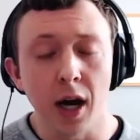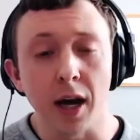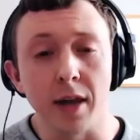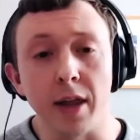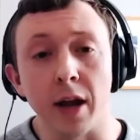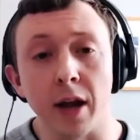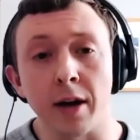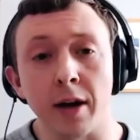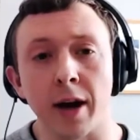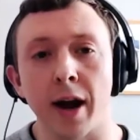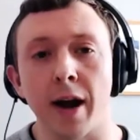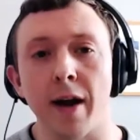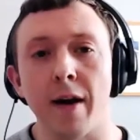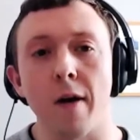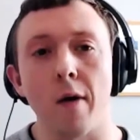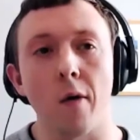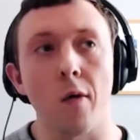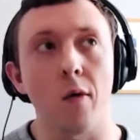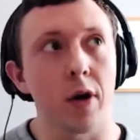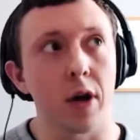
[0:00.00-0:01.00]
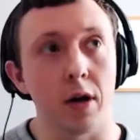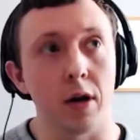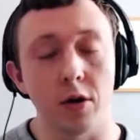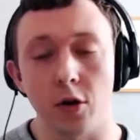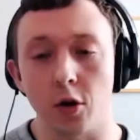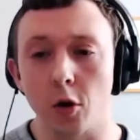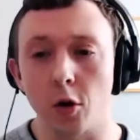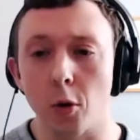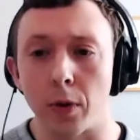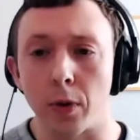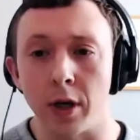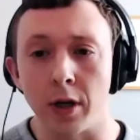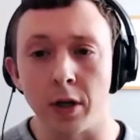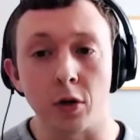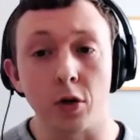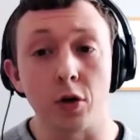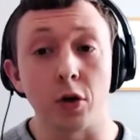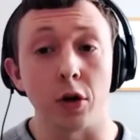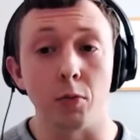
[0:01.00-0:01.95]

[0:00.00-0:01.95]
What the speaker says: and then how, in your opinion,